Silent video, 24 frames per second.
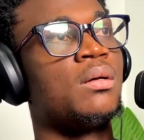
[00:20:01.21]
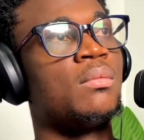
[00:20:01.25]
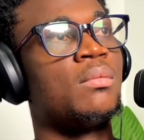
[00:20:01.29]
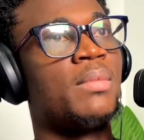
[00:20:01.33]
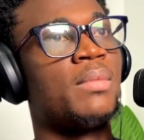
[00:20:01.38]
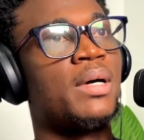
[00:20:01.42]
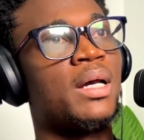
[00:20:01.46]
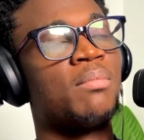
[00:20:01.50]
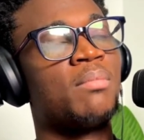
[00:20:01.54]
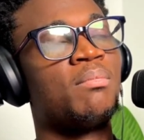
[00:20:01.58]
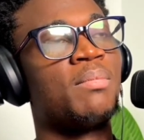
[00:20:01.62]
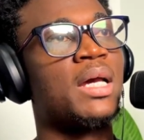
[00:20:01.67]

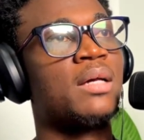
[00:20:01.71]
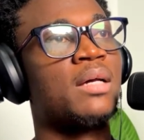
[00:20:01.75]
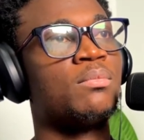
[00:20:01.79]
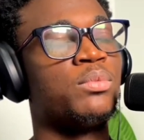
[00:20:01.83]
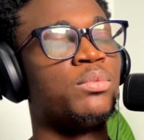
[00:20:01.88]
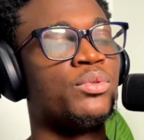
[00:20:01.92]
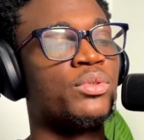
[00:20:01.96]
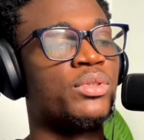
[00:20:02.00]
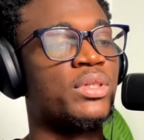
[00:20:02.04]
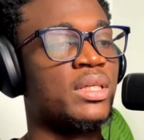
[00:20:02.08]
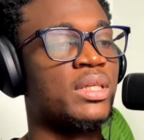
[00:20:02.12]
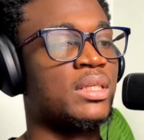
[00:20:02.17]
my
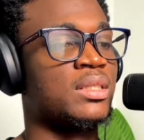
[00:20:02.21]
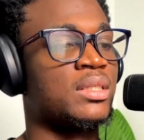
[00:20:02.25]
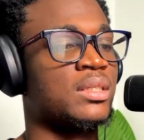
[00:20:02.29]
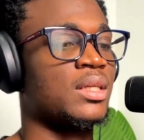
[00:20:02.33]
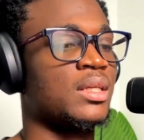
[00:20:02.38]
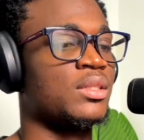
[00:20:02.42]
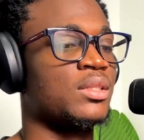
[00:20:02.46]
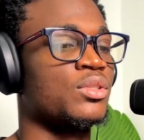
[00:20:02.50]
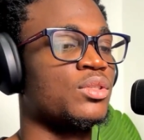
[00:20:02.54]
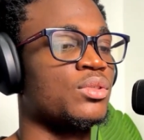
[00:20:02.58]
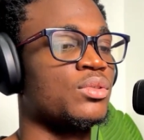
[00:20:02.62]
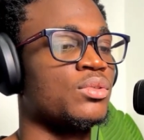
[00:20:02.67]
MacBook is
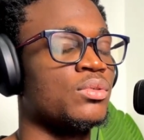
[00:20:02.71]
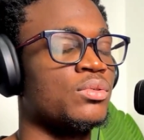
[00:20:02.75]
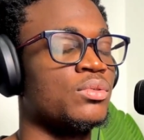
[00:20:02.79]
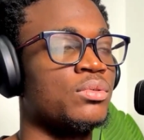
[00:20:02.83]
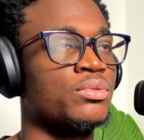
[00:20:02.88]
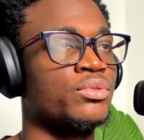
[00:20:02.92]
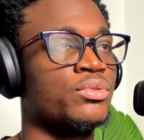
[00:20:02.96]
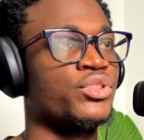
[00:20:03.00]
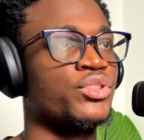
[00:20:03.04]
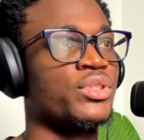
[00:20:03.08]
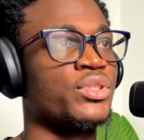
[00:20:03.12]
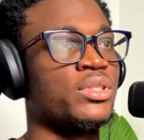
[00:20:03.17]
set
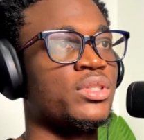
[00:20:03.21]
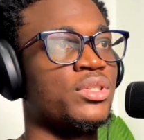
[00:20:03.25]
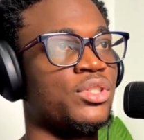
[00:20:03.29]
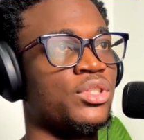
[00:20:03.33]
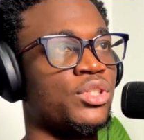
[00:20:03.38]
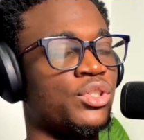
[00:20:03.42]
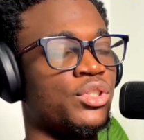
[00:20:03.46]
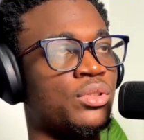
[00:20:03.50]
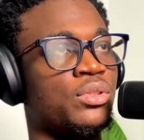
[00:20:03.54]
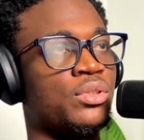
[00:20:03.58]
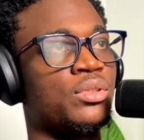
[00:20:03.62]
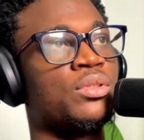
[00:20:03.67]
to
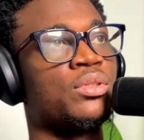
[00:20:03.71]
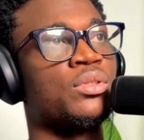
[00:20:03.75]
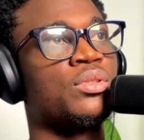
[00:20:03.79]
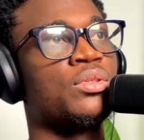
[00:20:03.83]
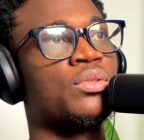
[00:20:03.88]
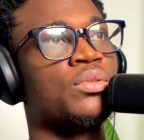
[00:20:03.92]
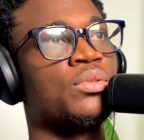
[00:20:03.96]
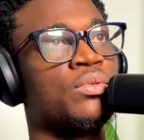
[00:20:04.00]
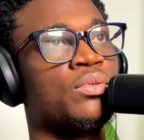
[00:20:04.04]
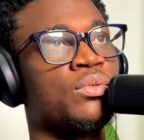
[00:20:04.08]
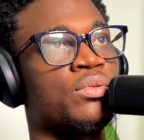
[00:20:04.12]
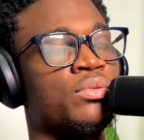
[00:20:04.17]
transition
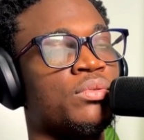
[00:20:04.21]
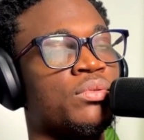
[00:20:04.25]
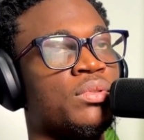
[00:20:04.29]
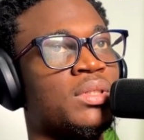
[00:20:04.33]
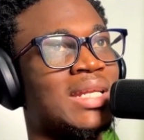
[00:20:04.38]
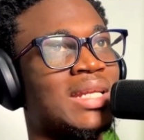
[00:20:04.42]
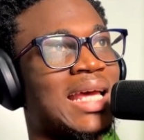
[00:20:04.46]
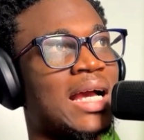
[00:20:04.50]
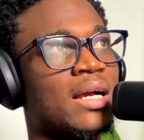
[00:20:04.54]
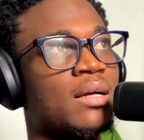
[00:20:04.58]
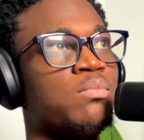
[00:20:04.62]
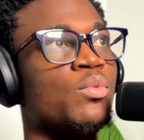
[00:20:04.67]
to
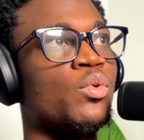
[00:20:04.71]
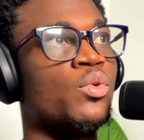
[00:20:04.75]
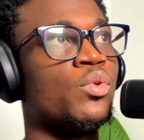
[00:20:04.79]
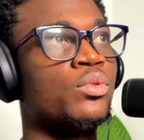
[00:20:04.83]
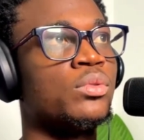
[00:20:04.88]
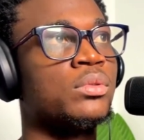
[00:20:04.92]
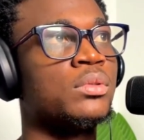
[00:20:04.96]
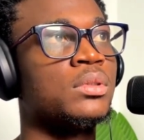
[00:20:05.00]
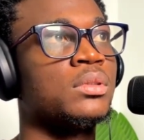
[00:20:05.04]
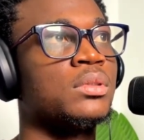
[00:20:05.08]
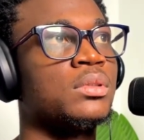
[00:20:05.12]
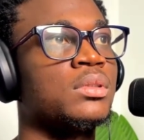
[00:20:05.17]
dark
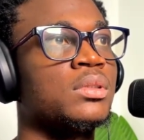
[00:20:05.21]
mode